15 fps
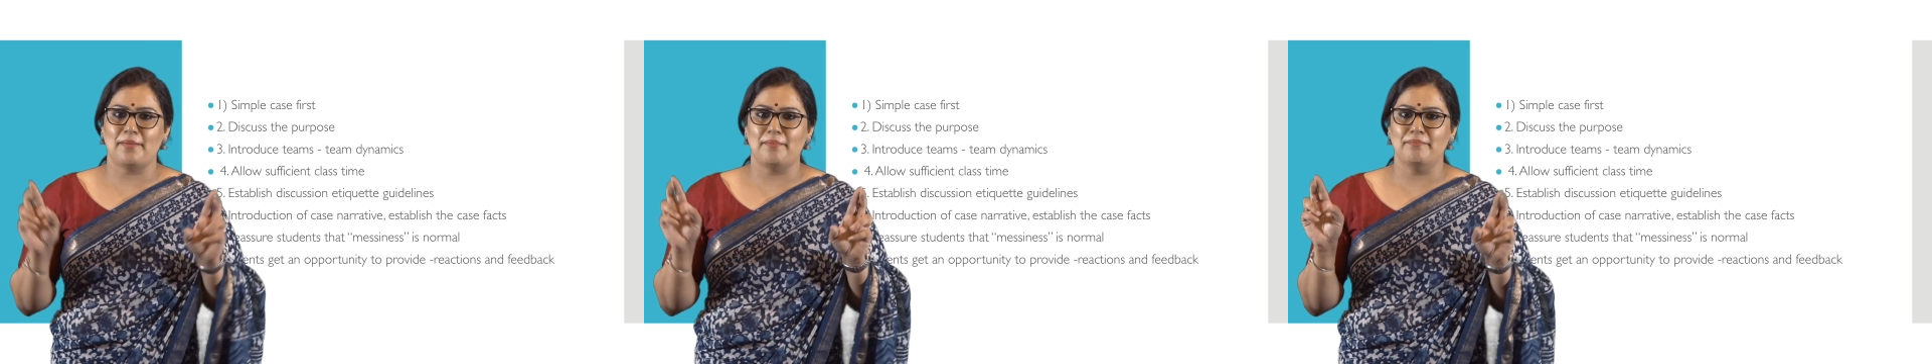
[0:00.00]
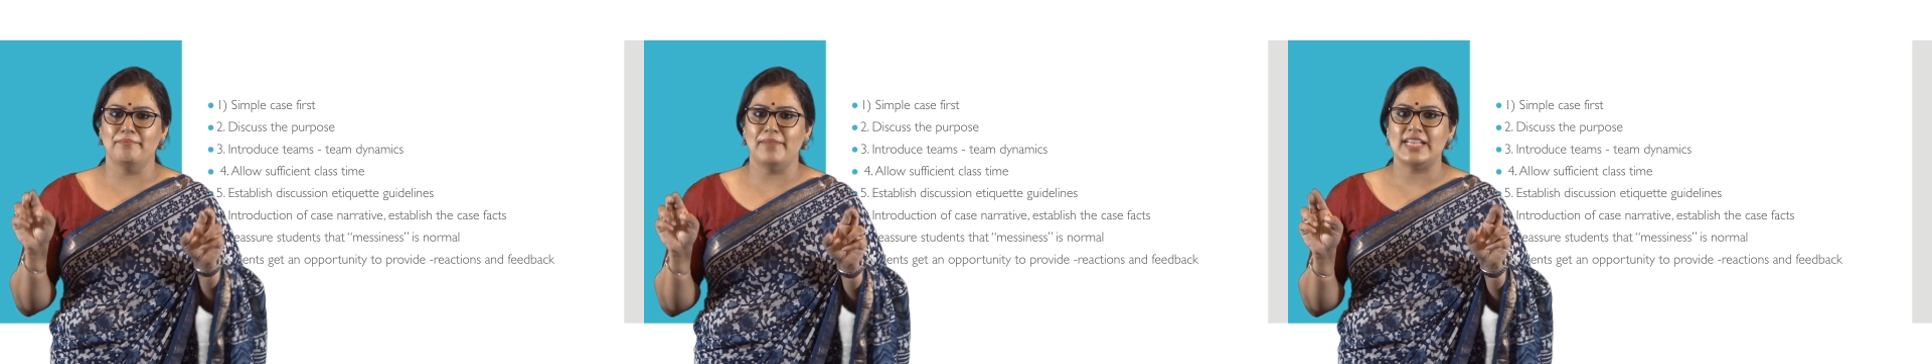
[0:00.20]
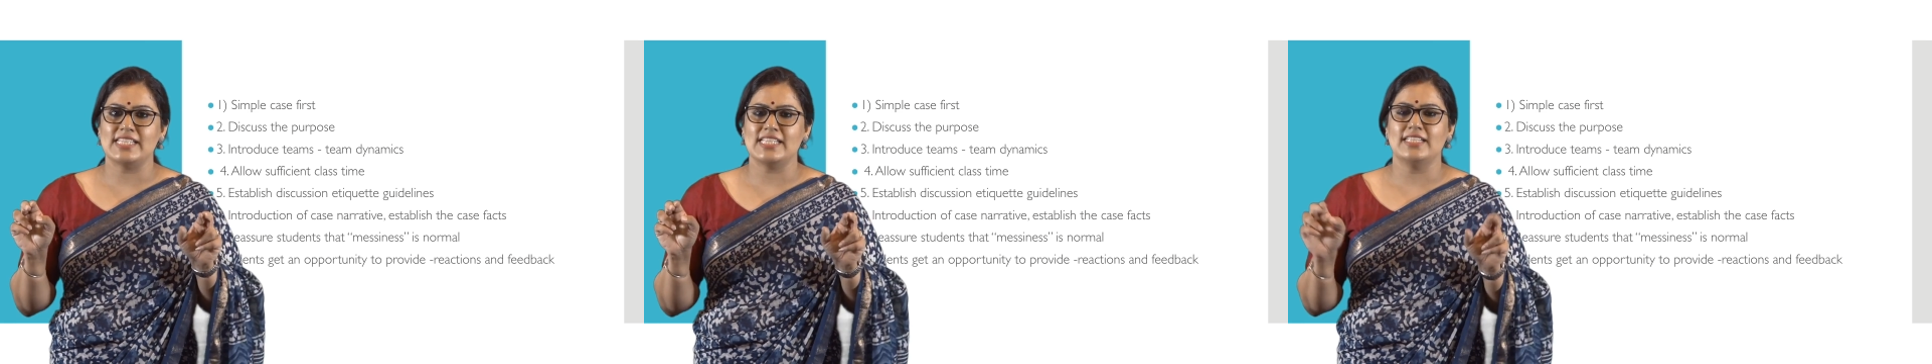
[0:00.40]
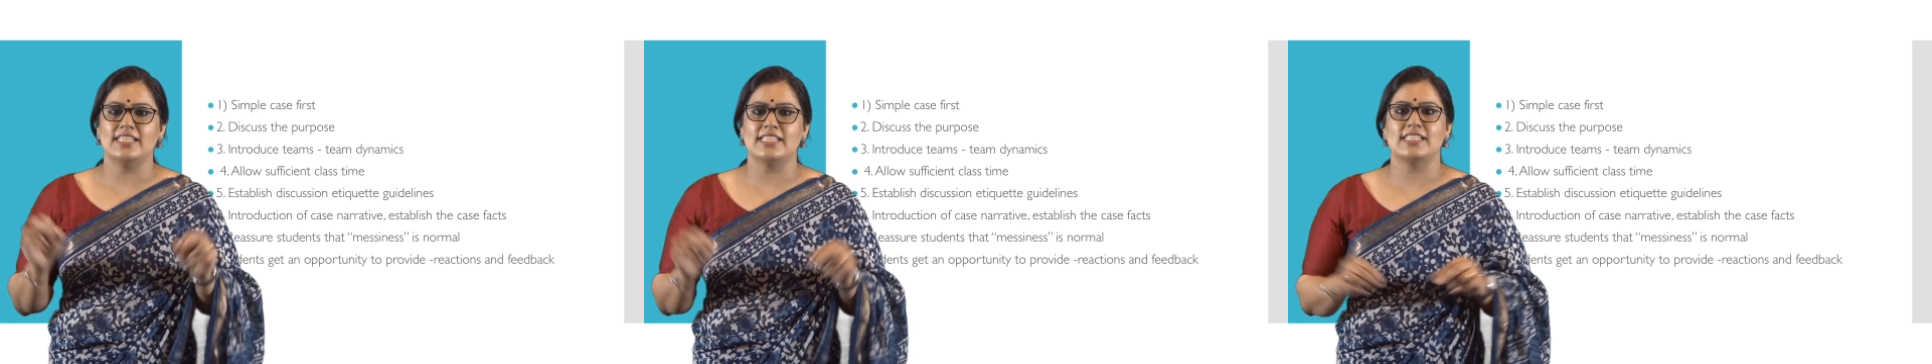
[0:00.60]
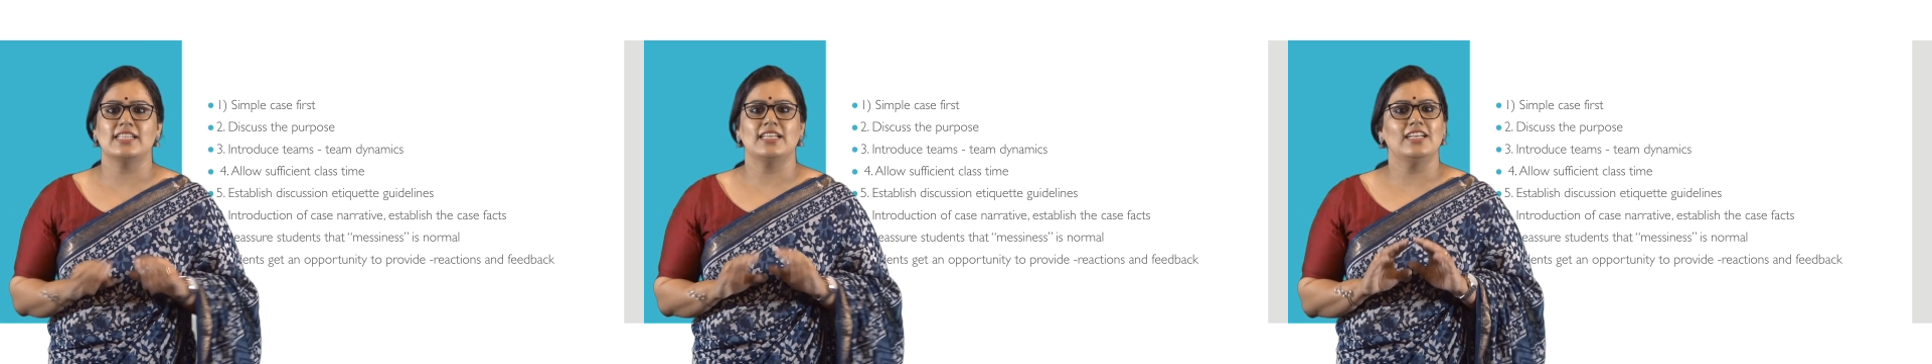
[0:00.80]

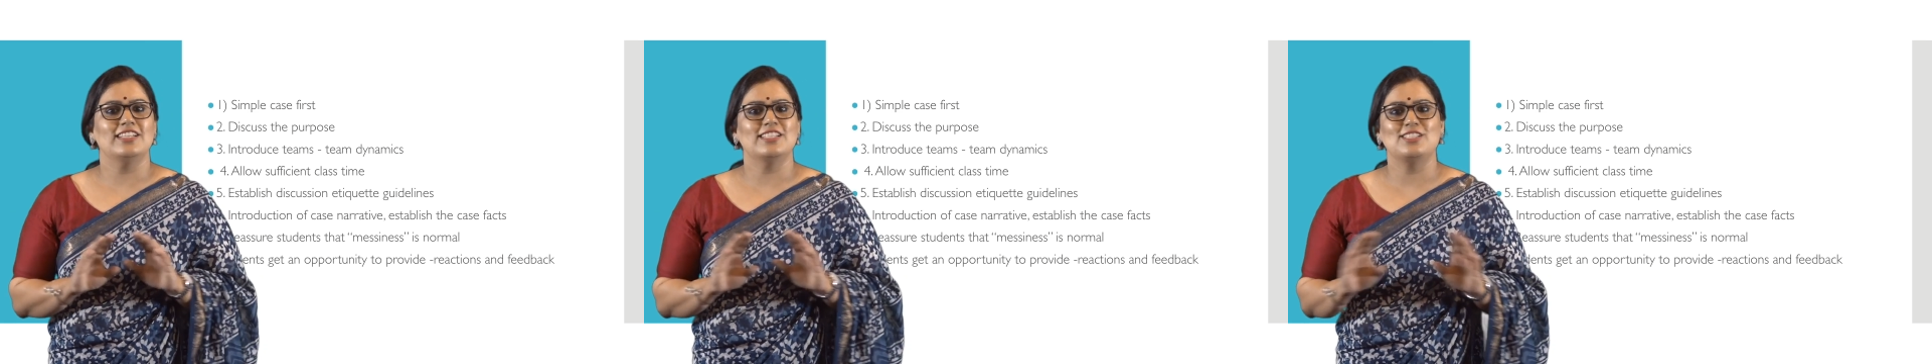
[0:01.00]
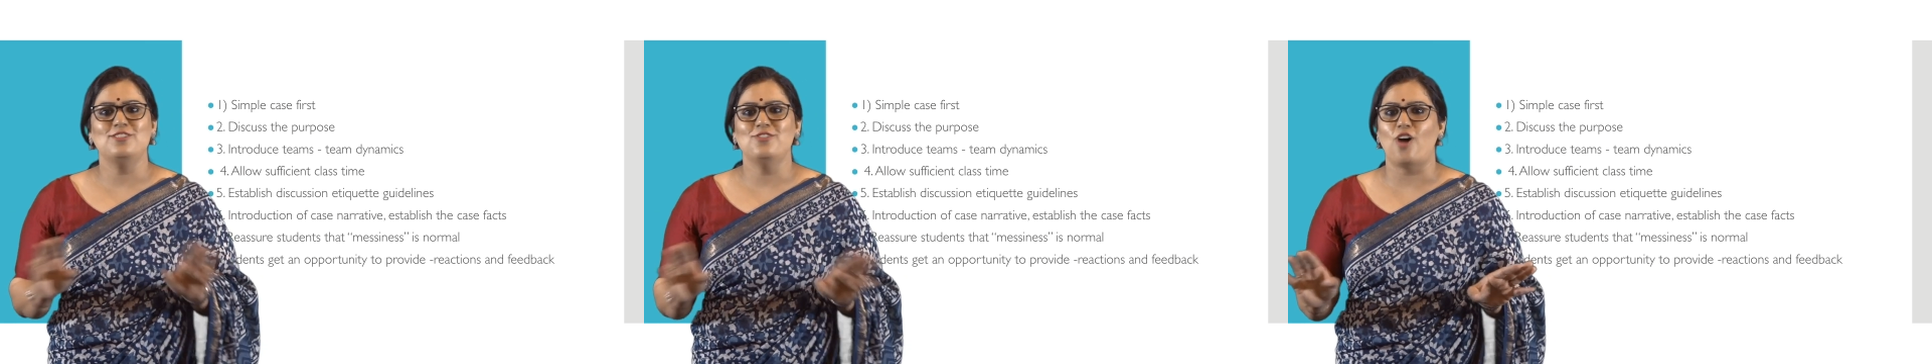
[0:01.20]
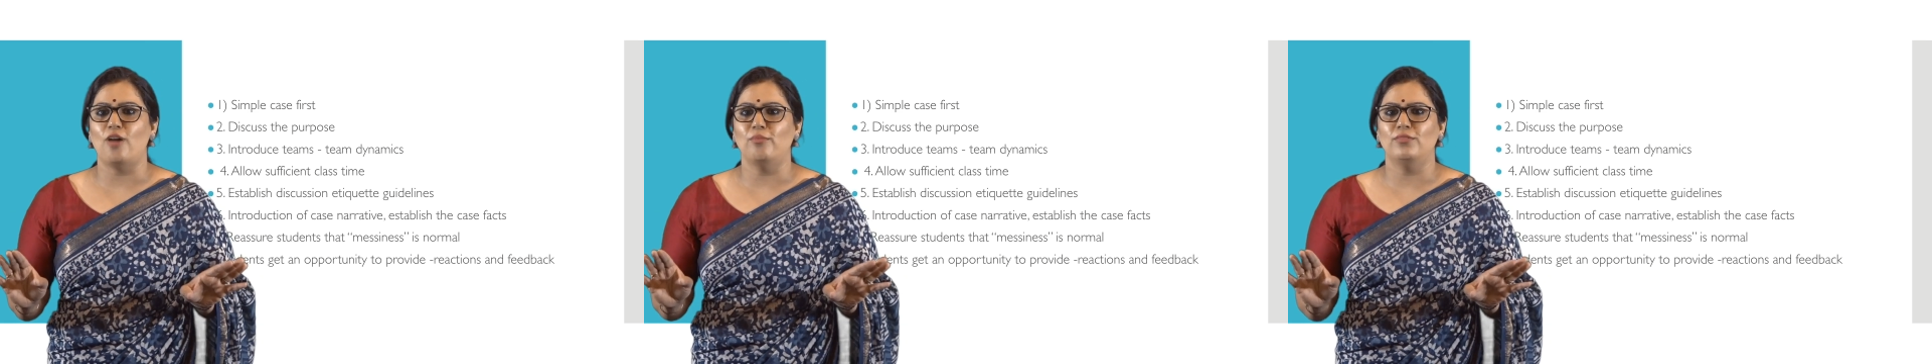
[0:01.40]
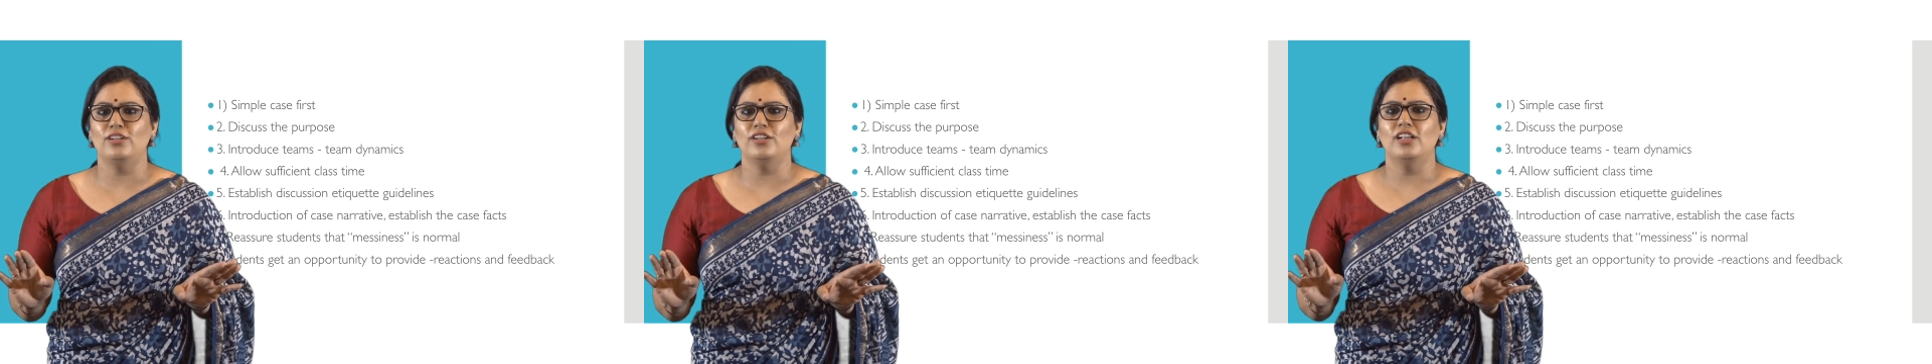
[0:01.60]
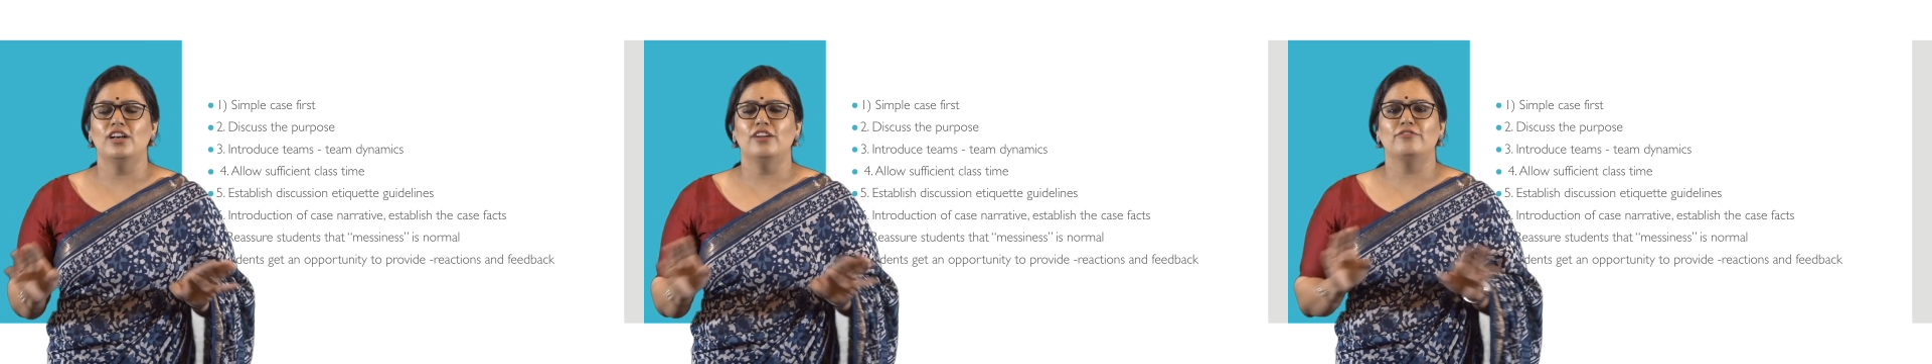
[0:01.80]
messiness is normal